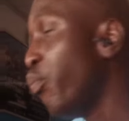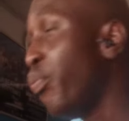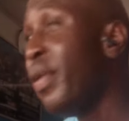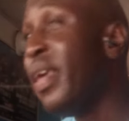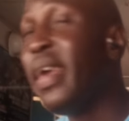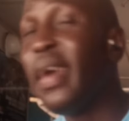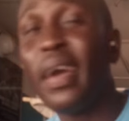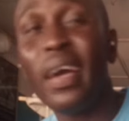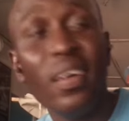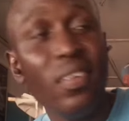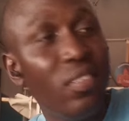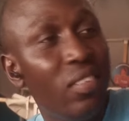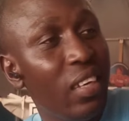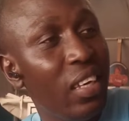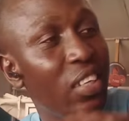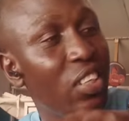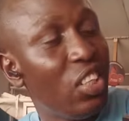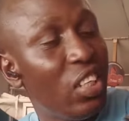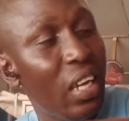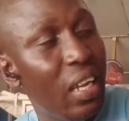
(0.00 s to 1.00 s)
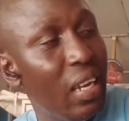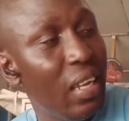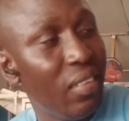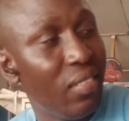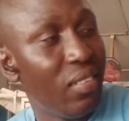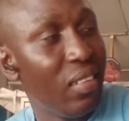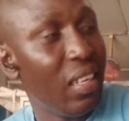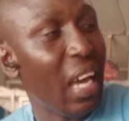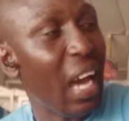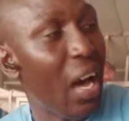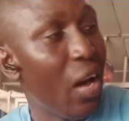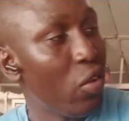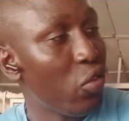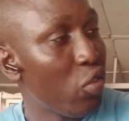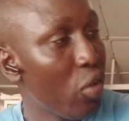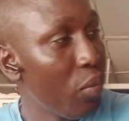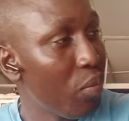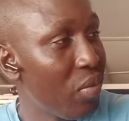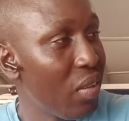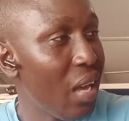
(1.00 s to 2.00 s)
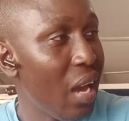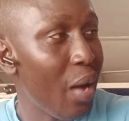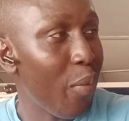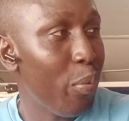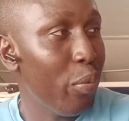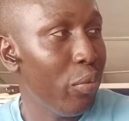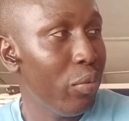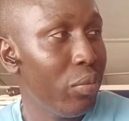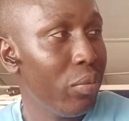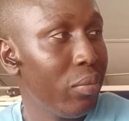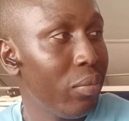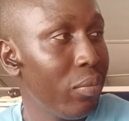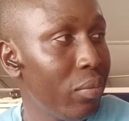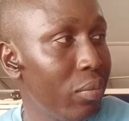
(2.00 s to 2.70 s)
We in can share let's see how something happens.